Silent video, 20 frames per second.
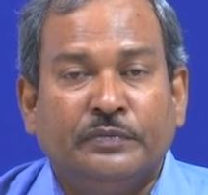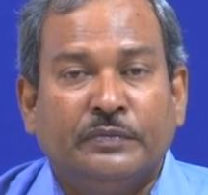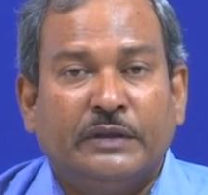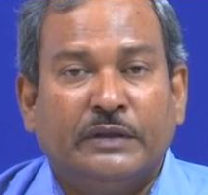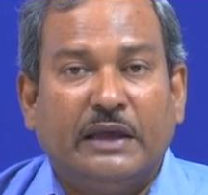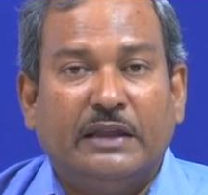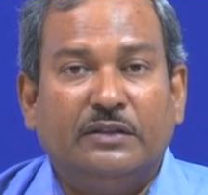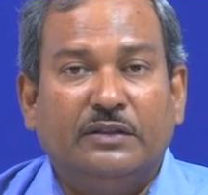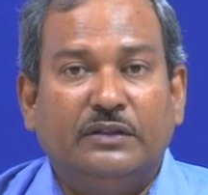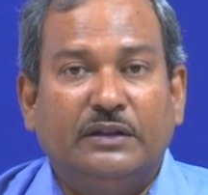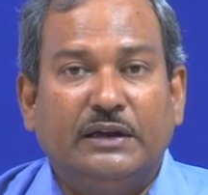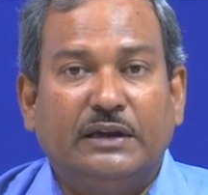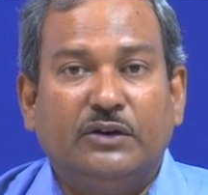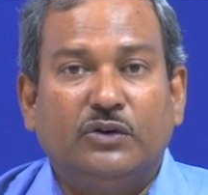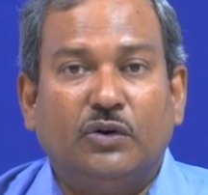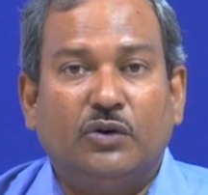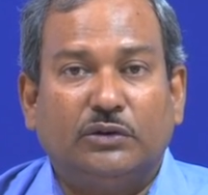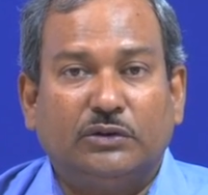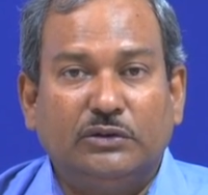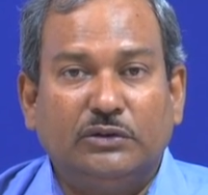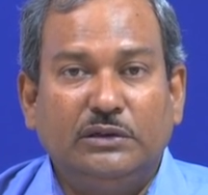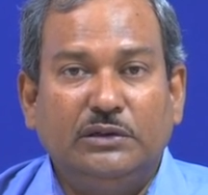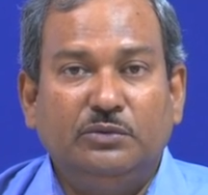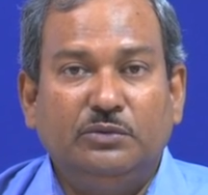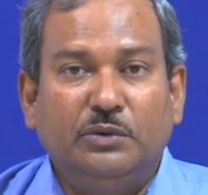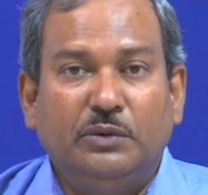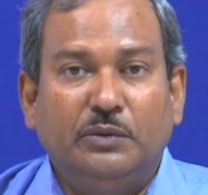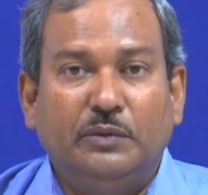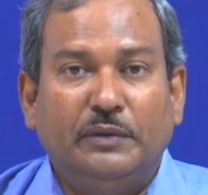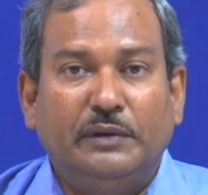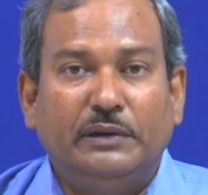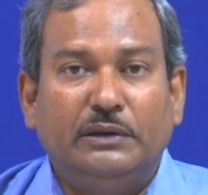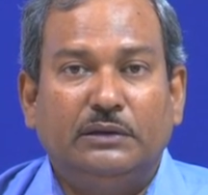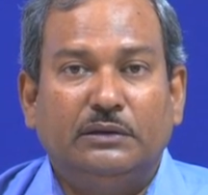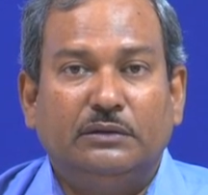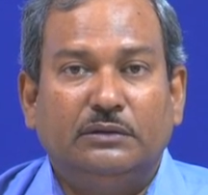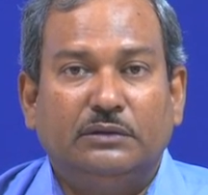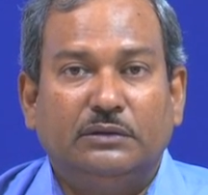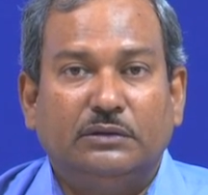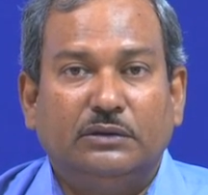And there not only we will
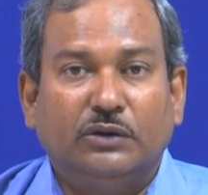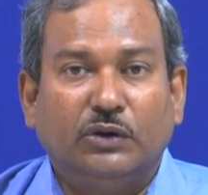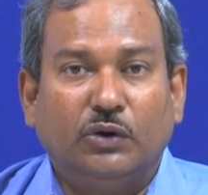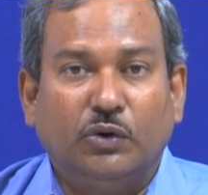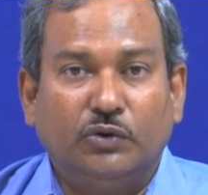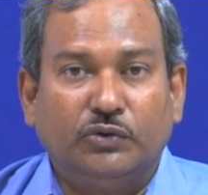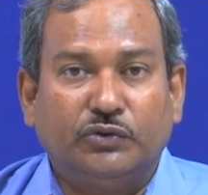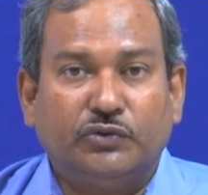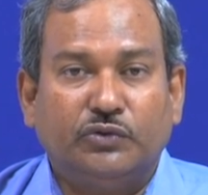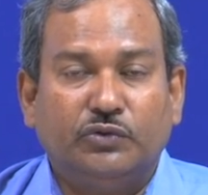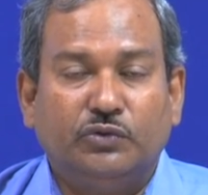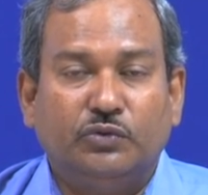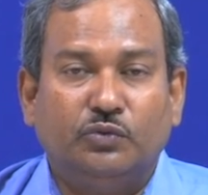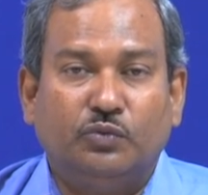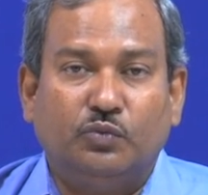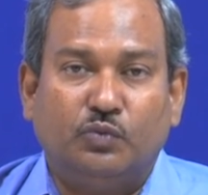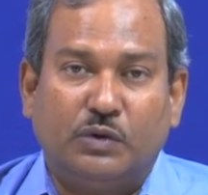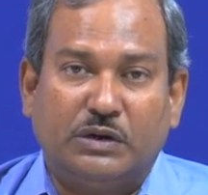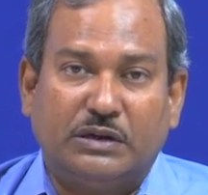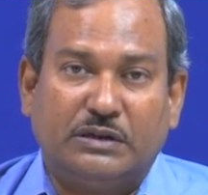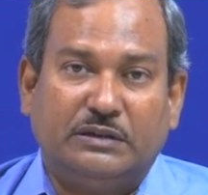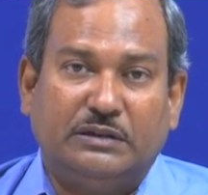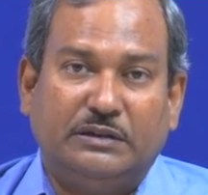go through what